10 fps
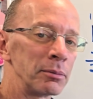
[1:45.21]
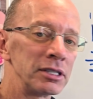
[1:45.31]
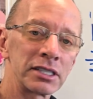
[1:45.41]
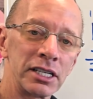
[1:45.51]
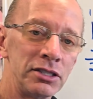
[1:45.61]
I'm
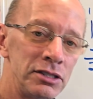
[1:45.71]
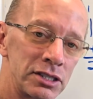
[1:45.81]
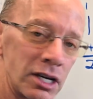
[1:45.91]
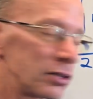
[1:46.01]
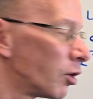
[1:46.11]
just going to
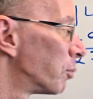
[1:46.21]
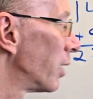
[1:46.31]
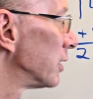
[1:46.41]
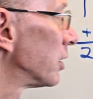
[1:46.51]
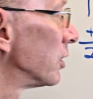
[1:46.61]
start the whole
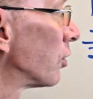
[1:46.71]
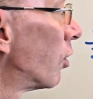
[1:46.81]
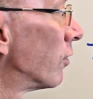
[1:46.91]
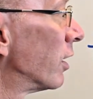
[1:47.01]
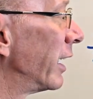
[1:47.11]
process
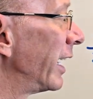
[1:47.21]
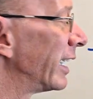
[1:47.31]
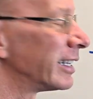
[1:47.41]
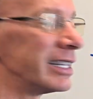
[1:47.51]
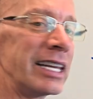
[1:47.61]
over
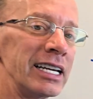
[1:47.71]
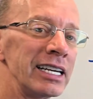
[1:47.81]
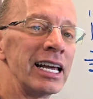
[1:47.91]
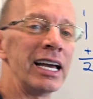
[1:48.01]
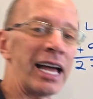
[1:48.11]
and
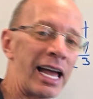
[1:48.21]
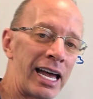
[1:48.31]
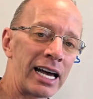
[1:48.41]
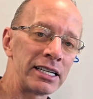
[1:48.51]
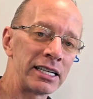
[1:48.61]
then
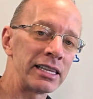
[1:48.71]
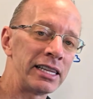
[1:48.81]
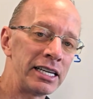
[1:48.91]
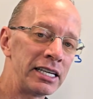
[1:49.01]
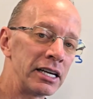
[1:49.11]
add
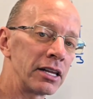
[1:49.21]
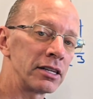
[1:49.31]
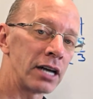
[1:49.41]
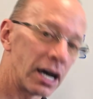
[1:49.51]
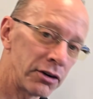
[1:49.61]
the
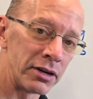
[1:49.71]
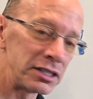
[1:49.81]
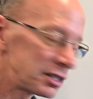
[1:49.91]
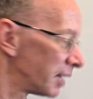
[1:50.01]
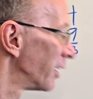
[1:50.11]

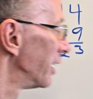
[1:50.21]
hundreds.